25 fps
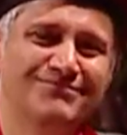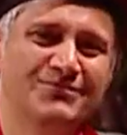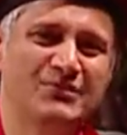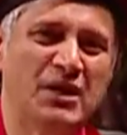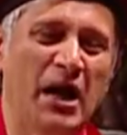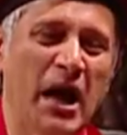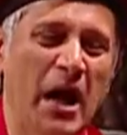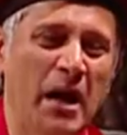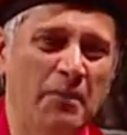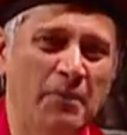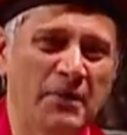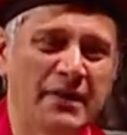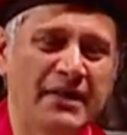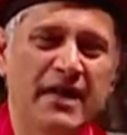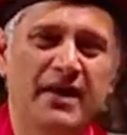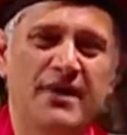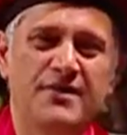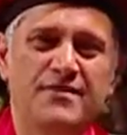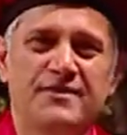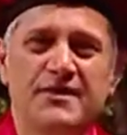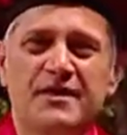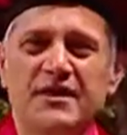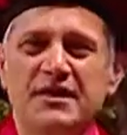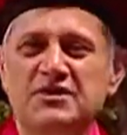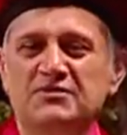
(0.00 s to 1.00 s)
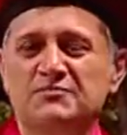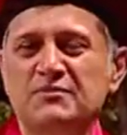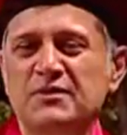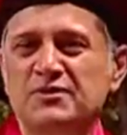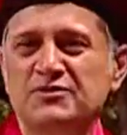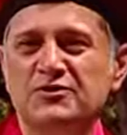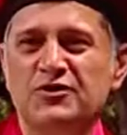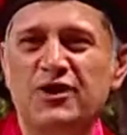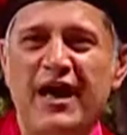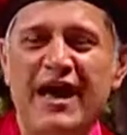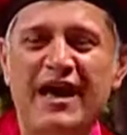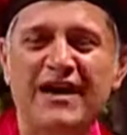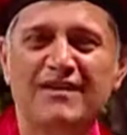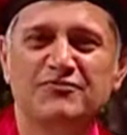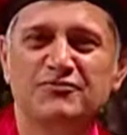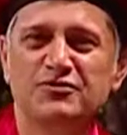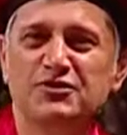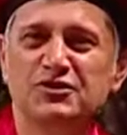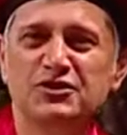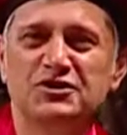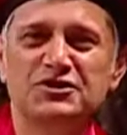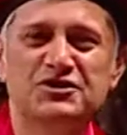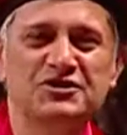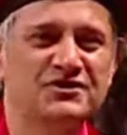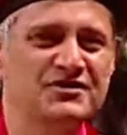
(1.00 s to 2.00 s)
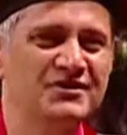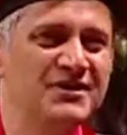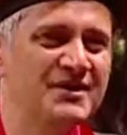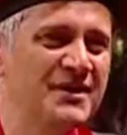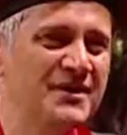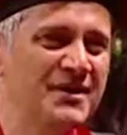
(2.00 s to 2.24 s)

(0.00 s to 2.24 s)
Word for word: complicate things, but you have to just